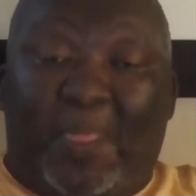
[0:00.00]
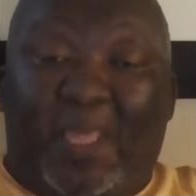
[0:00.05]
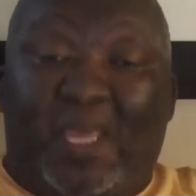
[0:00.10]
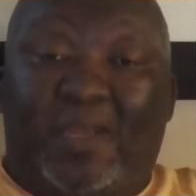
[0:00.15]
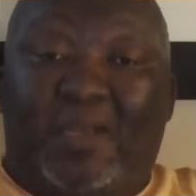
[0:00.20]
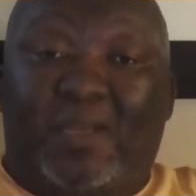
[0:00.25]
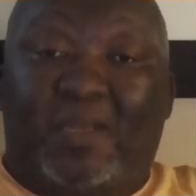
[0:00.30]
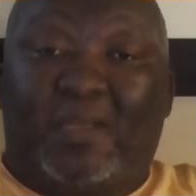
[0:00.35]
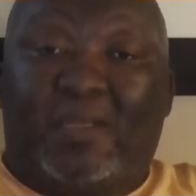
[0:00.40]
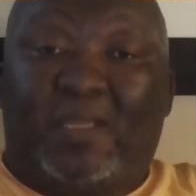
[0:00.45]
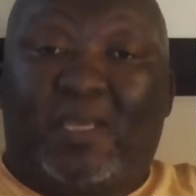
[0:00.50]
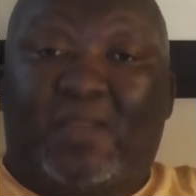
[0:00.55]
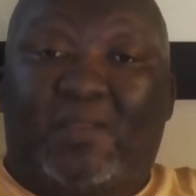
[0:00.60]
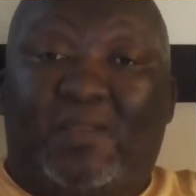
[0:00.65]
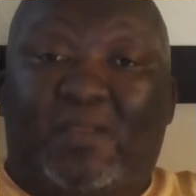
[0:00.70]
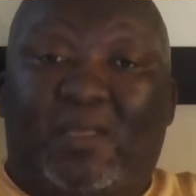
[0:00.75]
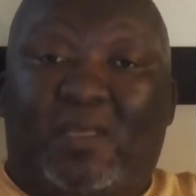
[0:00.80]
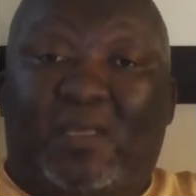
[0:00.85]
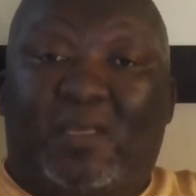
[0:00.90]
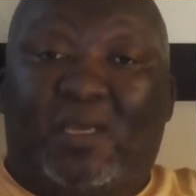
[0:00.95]

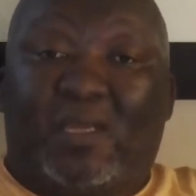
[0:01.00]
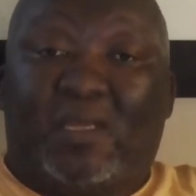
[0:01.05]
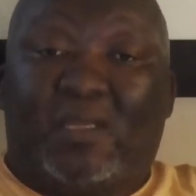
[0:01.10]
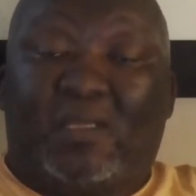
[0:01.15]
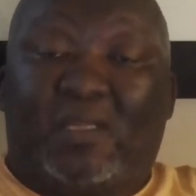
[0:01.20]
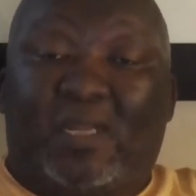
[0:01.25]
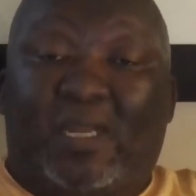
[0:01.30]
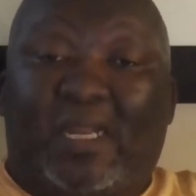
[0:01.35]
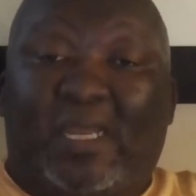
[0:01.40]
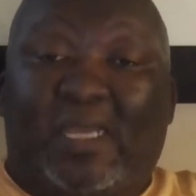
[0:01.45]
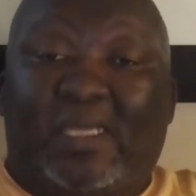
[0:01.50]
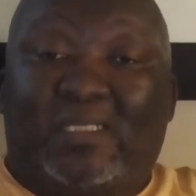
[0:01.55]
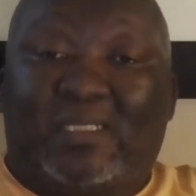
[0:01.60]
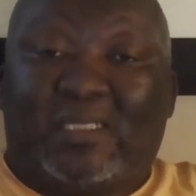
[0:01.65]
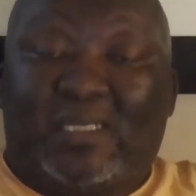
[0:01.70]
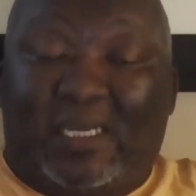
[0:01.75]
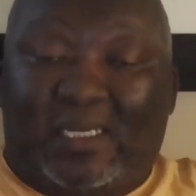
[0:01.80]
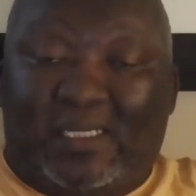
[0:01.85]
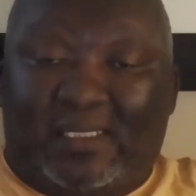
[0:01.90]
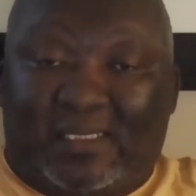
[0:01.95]
in the late
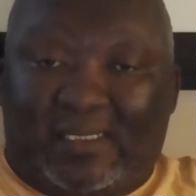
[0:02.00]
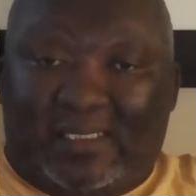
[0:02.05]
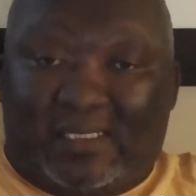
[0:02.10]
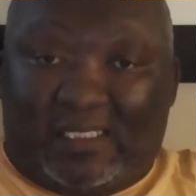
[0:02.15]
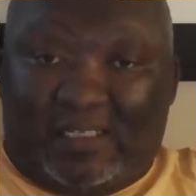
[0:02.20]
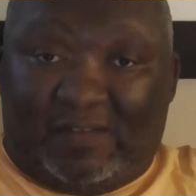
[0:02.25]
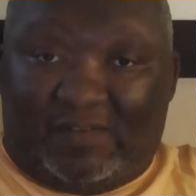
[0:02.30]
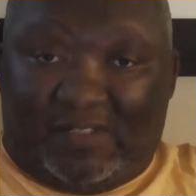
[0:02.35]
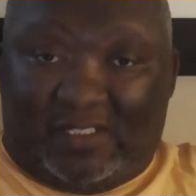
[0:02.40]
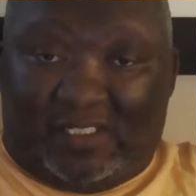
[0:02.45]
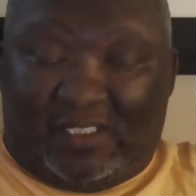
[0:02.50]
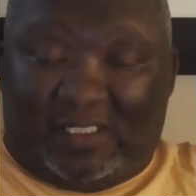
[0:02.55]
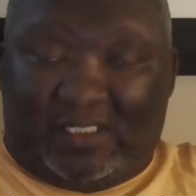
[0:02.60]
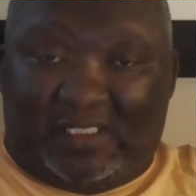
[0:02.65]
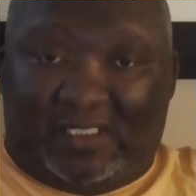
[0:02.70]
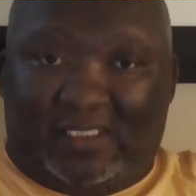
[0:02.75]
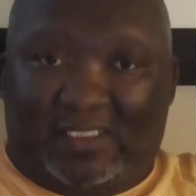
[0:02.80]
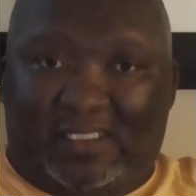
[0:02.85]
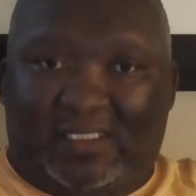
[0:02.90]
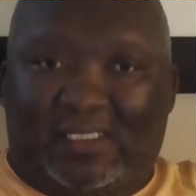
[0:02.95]

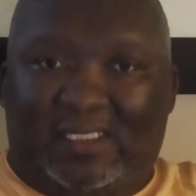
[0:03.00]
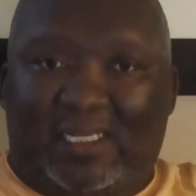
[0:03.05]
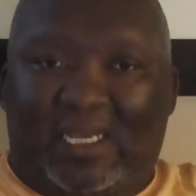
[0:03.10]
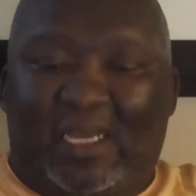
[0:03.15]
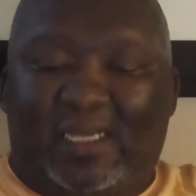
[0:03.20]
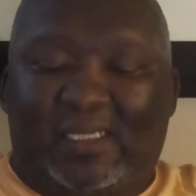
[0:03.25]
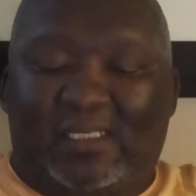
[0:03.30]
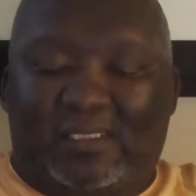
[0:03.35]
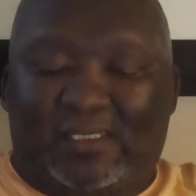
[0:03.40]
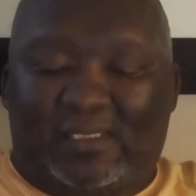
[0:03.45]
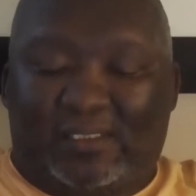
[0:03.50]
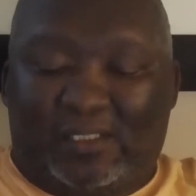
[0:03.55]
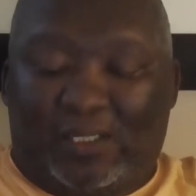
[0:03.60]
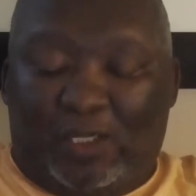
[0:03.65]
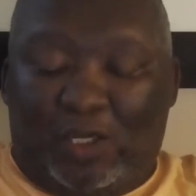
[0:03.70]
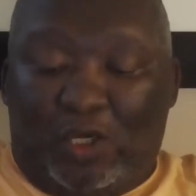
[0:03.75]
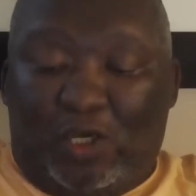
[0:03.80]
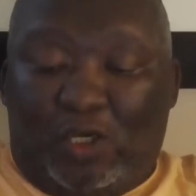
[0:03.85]
1970s, decided